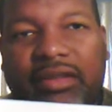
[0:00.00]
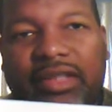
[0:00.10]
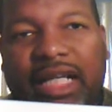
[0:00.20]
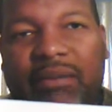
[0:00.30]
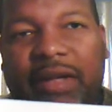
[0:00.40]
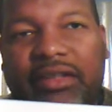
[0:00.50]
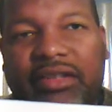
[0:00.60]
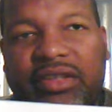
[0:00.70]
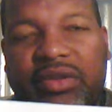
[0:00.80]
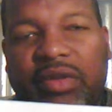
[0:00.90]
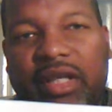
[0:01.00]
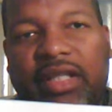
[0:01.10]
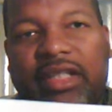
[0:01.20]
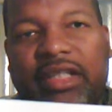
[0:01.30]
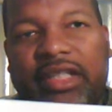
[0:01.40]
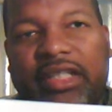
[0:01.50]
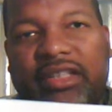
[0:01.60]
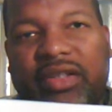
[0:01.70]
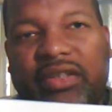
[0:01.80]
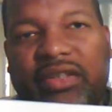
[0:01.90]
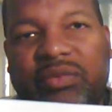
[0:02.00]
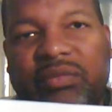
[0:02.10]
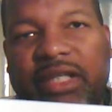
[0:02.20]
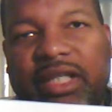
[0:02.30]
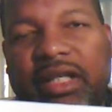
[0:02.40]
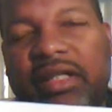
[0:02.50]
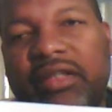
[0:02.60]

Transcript: down by 2 is going to be